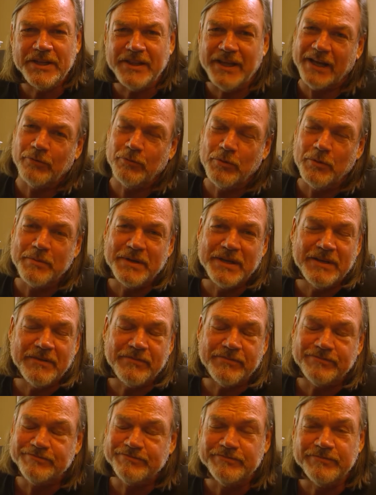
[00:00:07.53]
That will
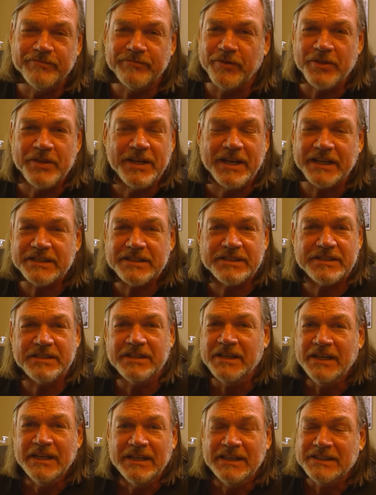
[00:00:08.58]
be for the next
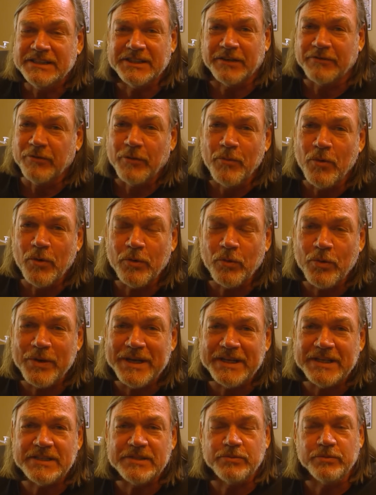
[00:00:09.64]
several more
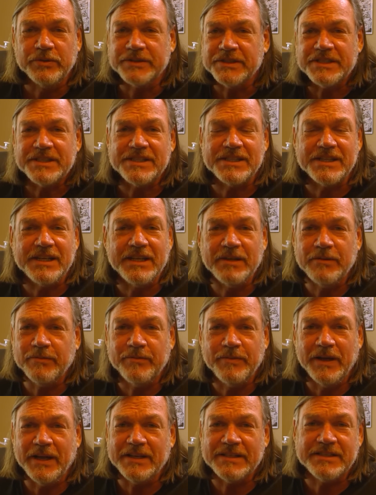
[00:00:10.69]
weeks. We'll just see
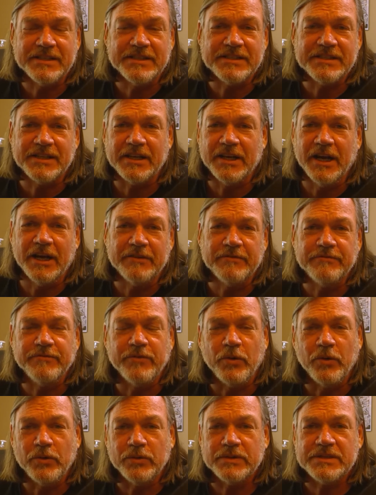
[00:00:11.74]
as this thing
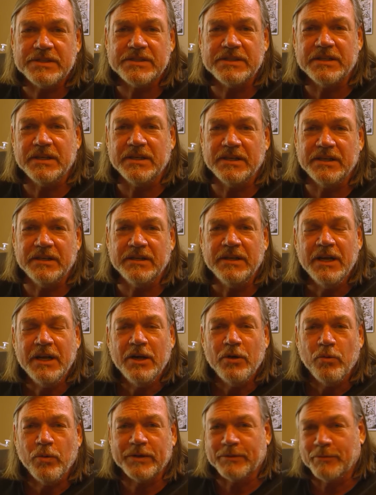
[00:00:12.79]
unfolds
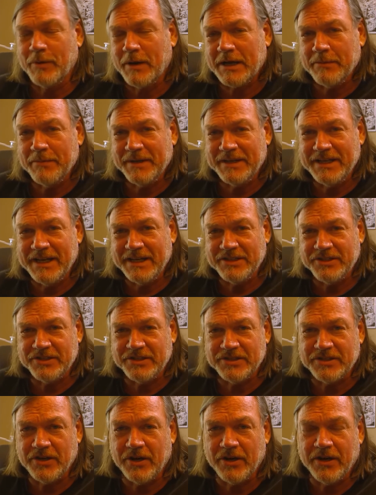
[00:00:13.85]
what the
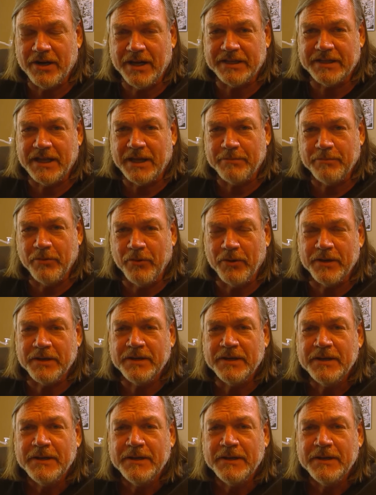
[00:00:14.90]
recommendations are at that point.